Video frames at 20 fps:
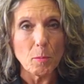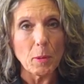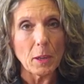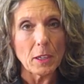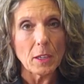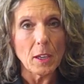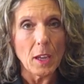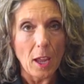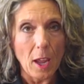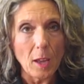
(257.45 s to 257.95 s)
but
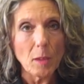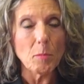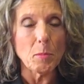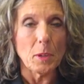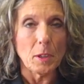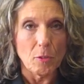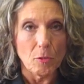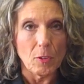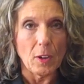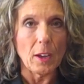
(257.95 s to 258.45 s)
it can be
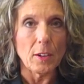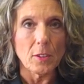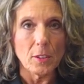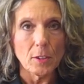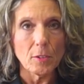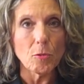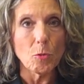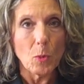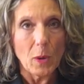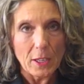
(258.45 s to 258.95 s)

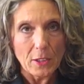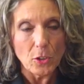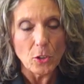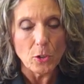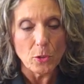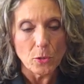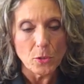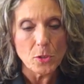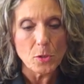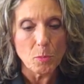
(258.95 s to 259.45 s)
effective when
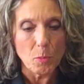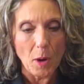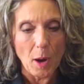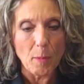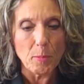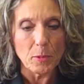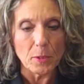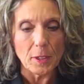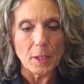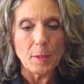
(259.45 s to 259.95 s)
used
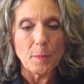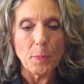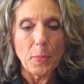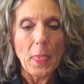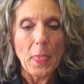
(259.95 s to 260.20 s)
properly.